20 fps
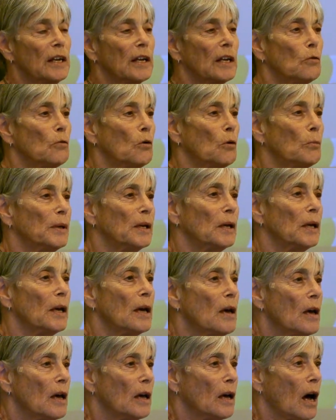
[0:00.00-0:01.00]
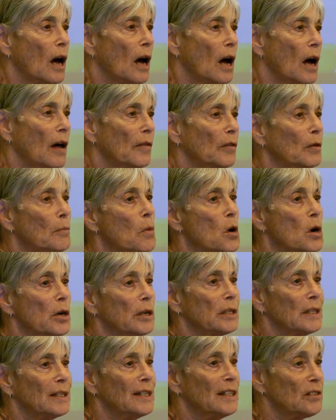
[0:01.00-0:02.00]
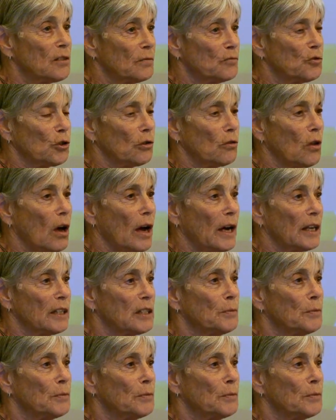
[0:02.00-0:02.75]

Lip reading: It will be on the market as of July.